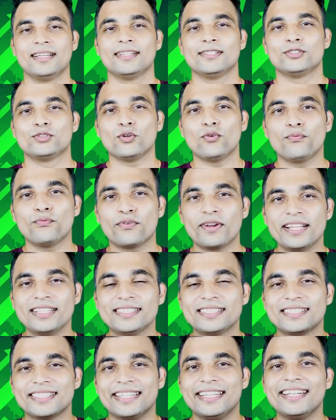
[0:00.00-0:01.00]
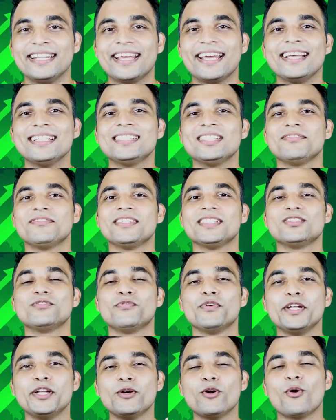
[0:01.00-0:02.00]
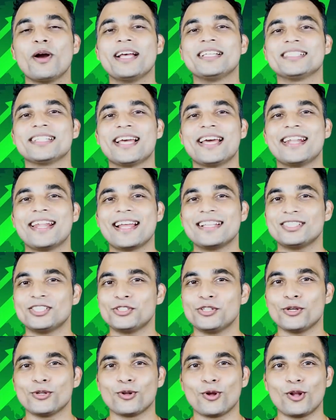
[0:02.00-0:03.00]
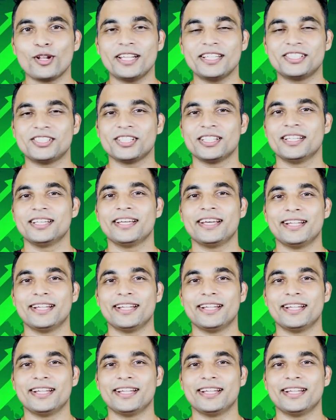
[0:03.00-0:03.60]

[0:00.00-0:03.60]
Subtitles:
So friends, in case if this video has enhanced your knowledge